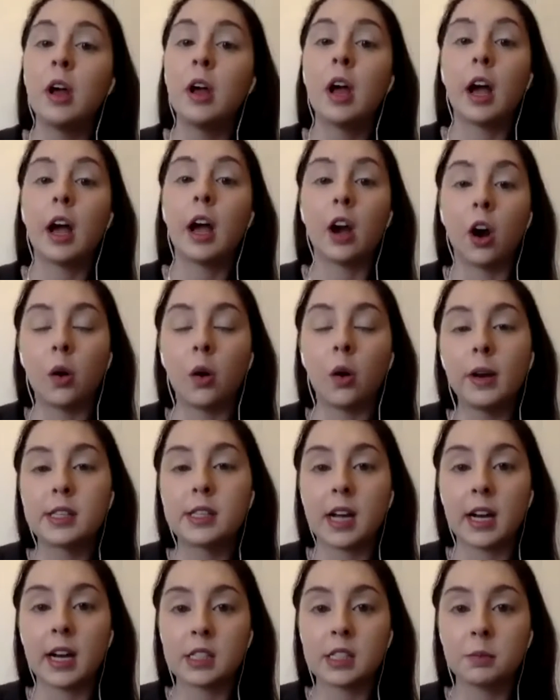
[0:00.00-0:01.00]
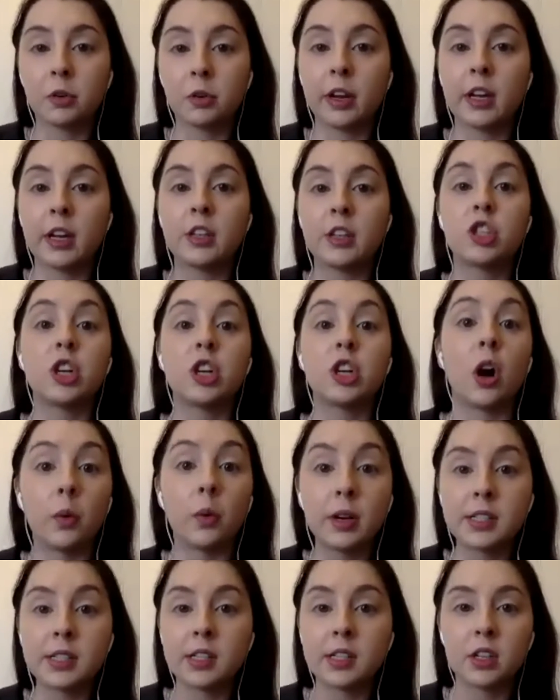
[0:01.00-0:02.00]
I always ask Maria, and she
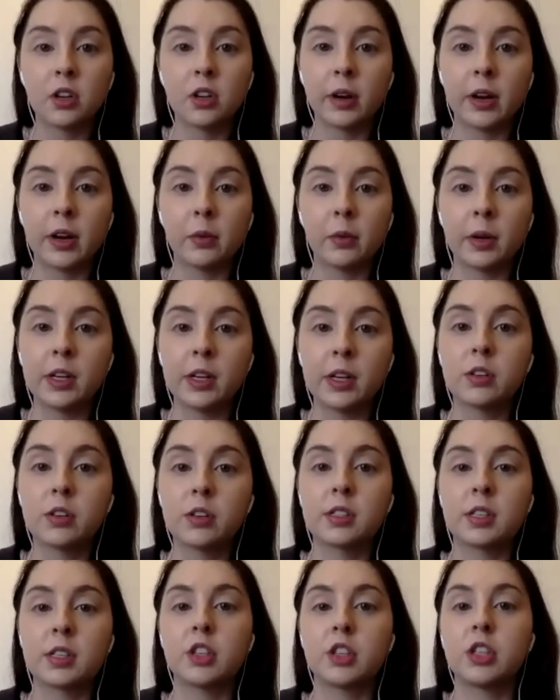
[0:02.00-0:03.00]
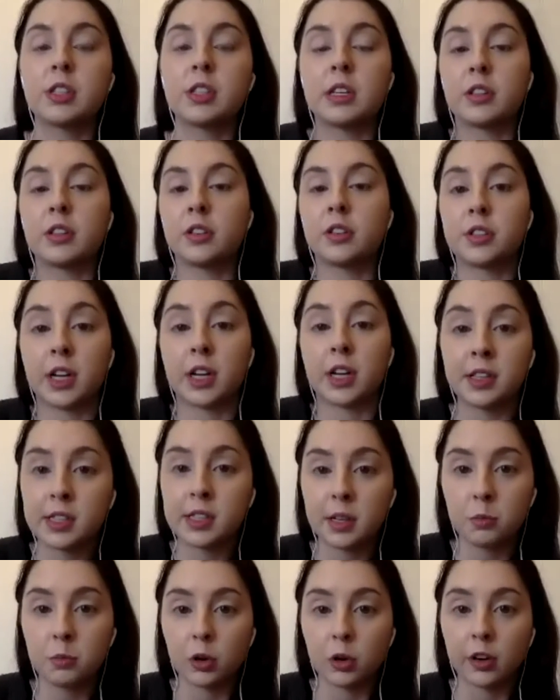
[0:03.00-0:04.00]
always has a great resource because she's either done
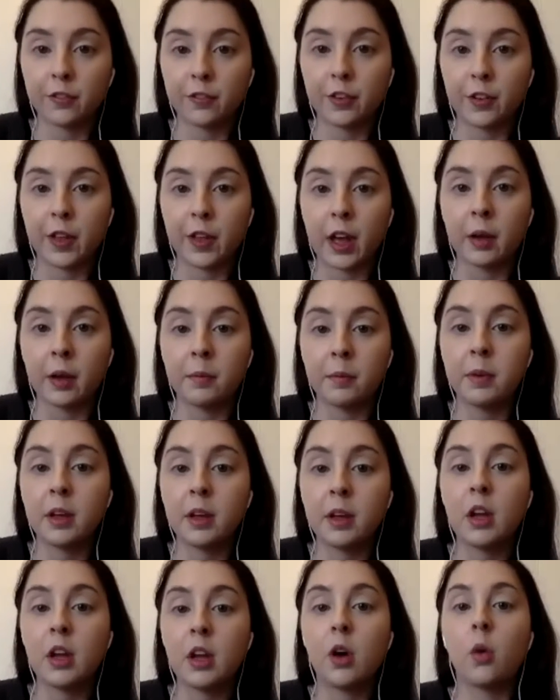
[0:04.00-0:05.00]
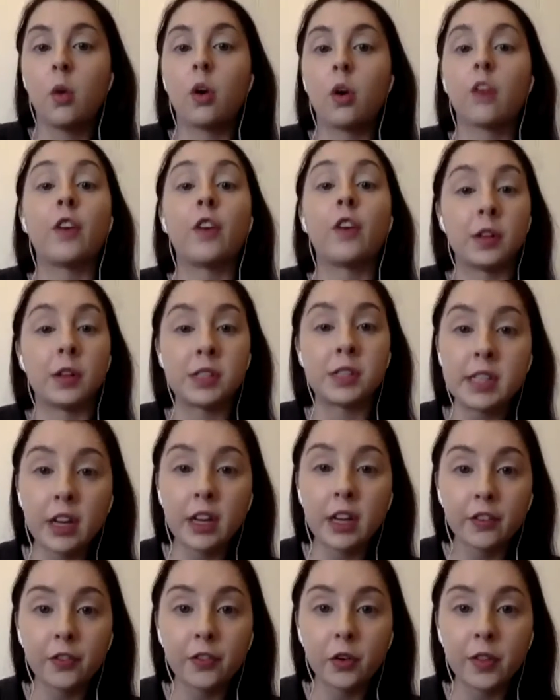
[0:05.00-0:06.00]
some work for them or
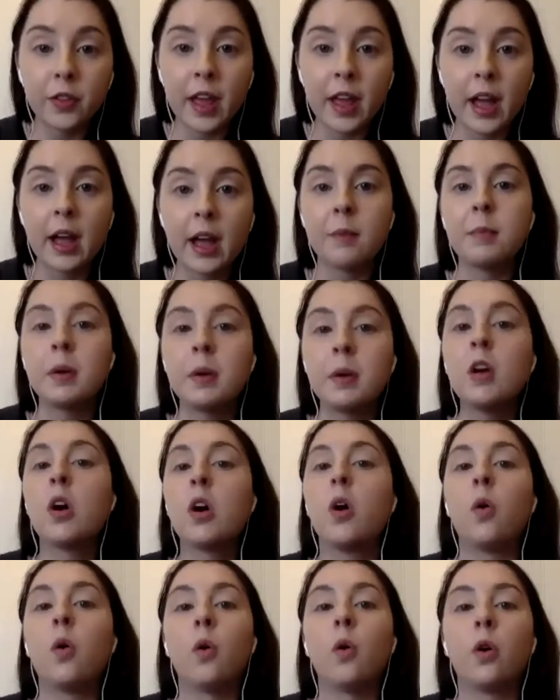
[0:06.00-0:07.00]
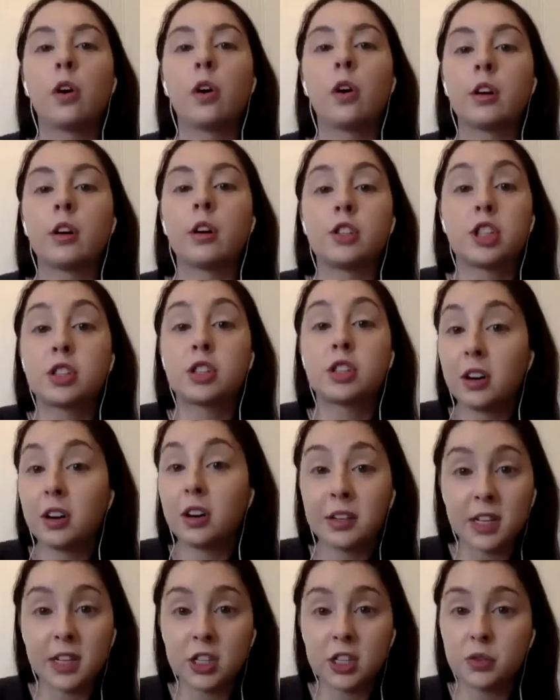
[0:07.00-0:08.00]
volunteered for them or just got in
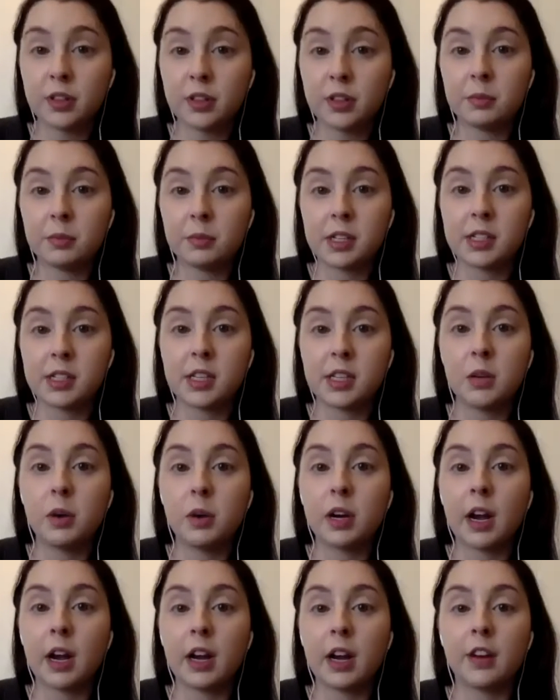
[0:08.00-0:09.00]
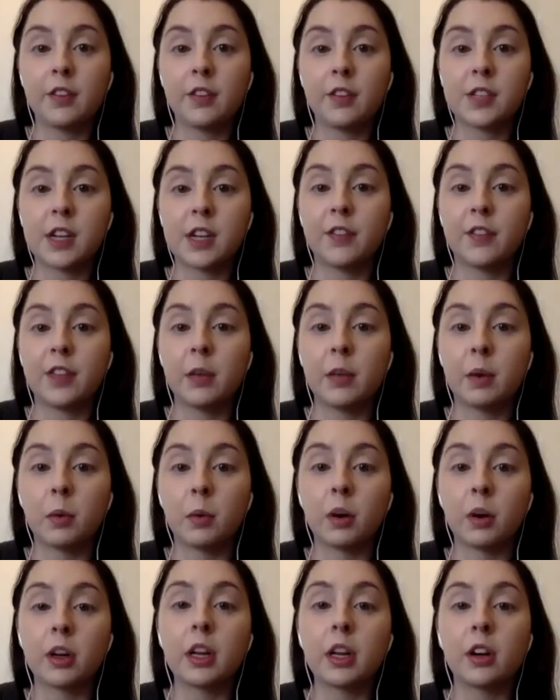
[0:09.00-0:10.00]
touch with them to see what kind of stuff they were
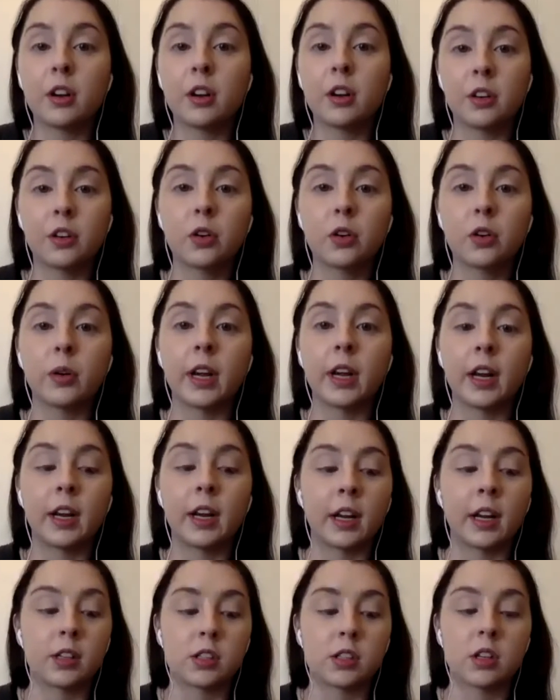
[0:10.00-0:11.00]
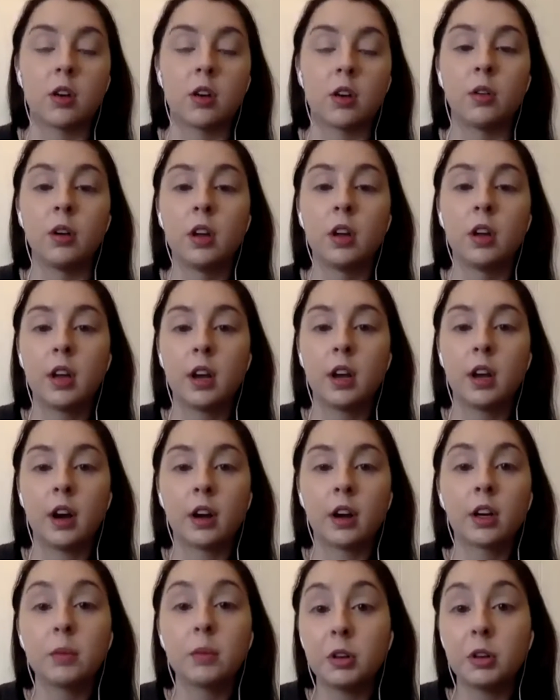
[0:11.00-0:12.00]
working on or creating. So our
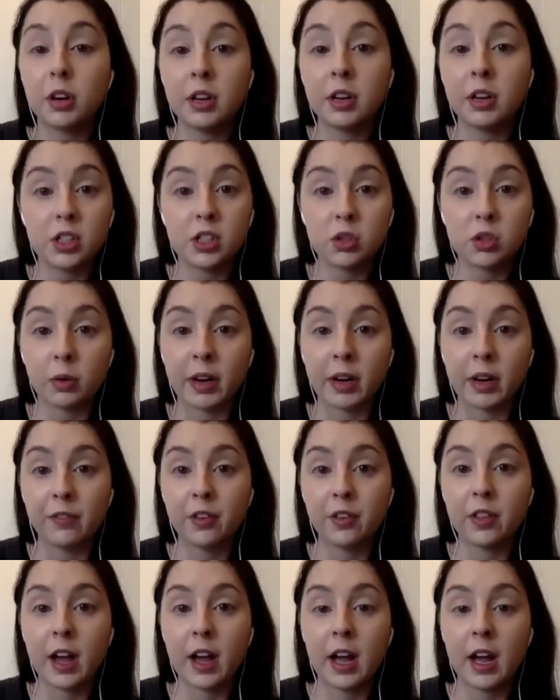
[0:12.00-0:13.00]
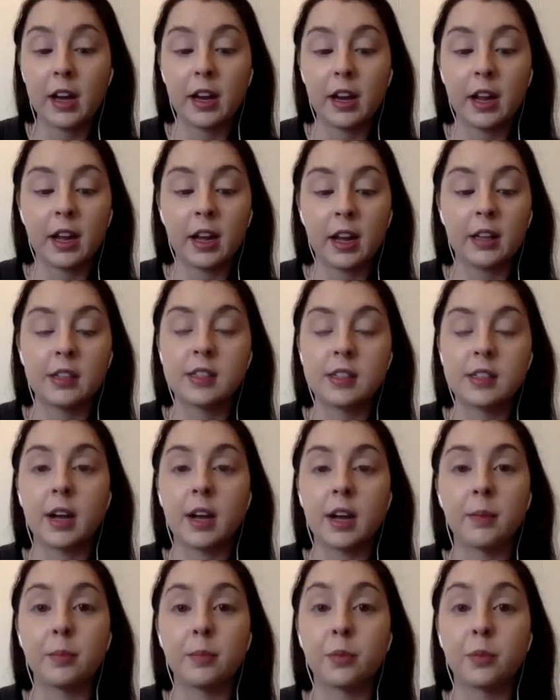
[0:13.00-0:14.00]
community is great for that, and
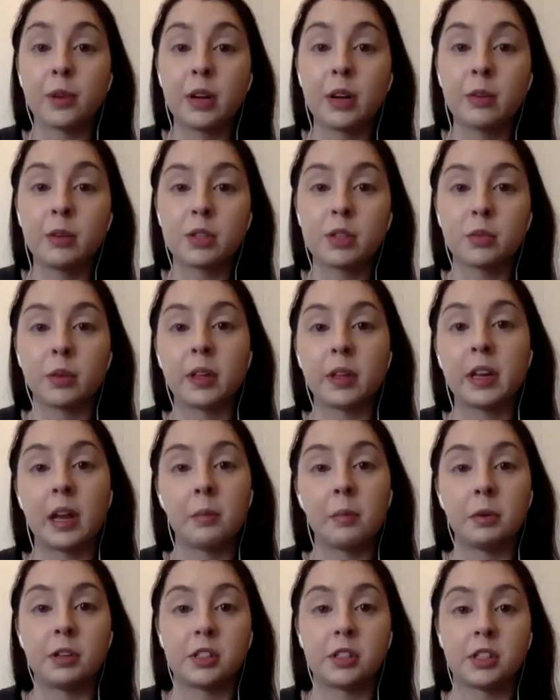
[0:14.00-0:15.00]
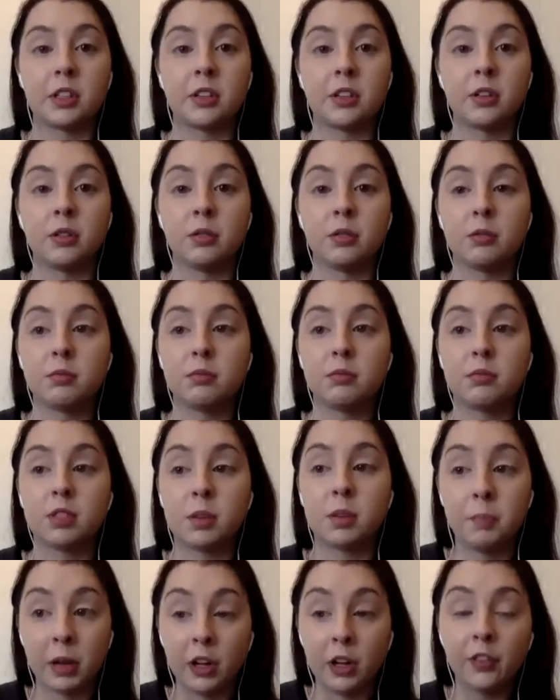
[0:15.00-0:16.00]
Maria was really able to
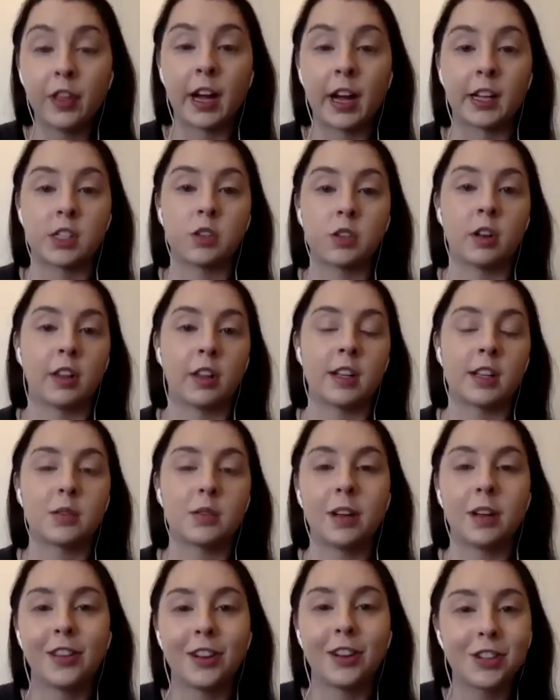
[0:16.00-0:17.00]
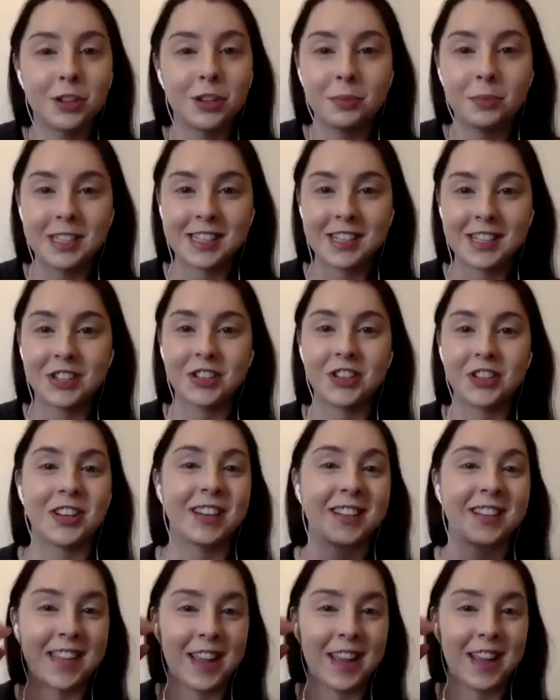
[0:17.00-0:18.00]
build that. So that's why I thought she'd be such a good
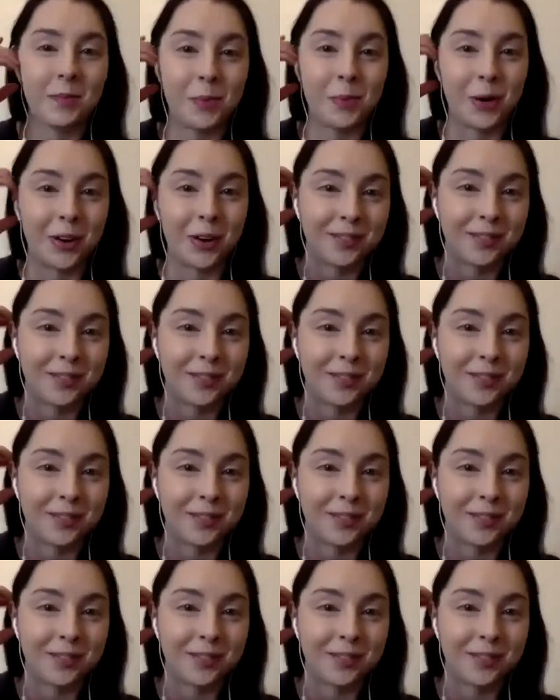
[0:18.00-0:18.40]
example.